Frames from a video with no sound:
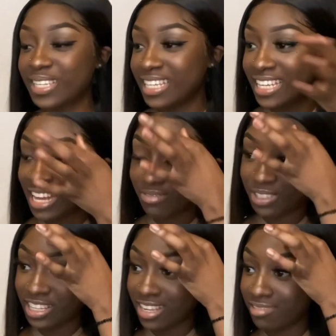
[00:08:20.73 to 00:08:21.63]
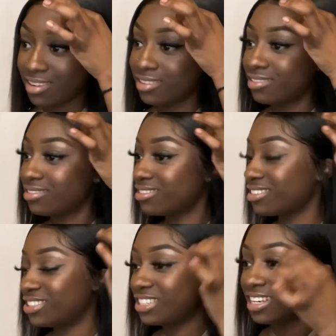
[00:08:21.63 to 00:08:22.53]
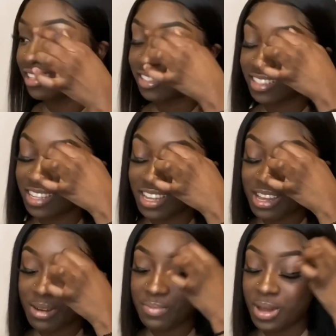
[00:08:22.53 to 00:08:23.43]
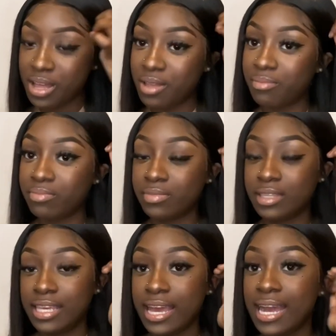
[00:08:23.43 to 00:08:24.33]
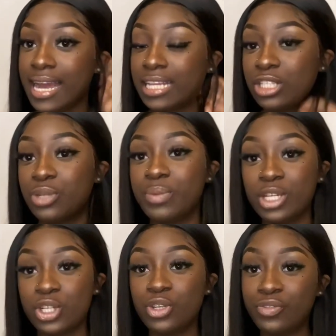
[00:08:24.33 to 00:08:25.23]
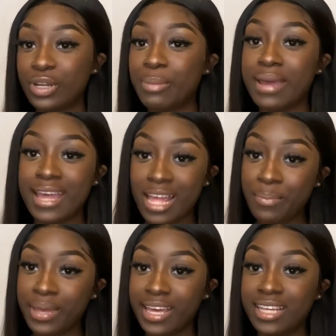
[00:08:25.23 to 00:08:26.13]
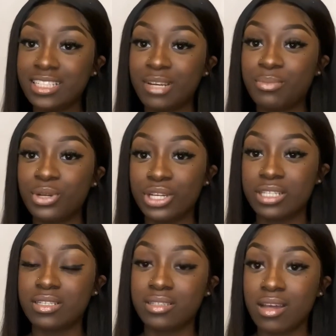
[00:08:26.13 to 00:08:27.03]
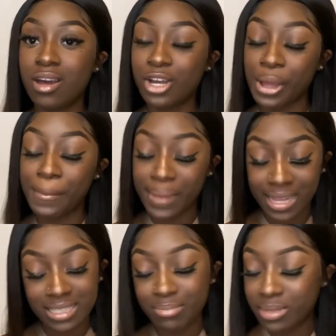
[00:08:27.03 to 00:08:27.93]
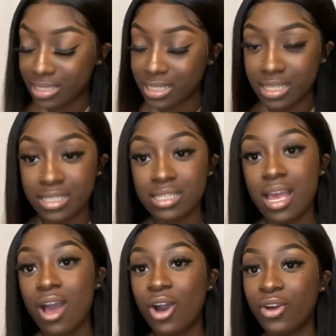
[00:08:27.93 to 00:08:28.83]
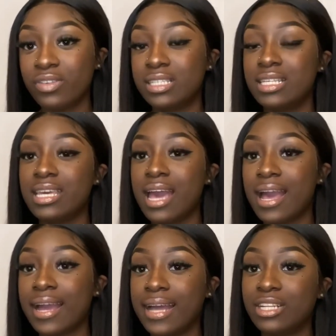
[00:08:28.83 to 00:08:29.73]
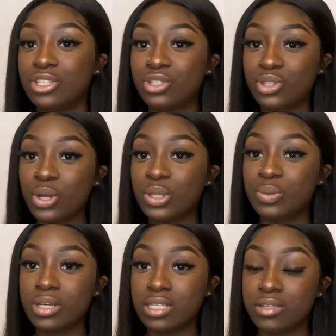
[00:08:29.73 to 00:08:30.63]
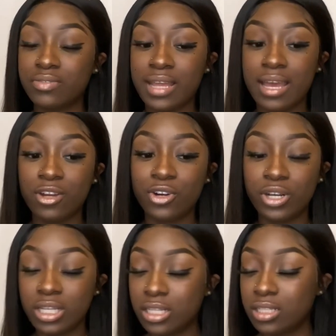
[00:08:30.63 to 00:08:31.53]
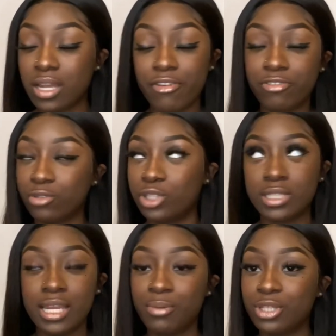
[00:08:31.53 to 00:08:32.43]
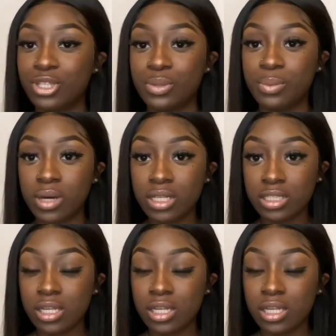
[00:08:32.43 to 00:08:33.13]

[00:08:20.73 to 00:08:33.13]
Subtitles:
I'm too gassed right now, too gassed. But yeah guys, so make sure you follow my hair page. I'm going to start going back to business. Obviously I kind of stopped because of like college and everything was just getting a bit too much,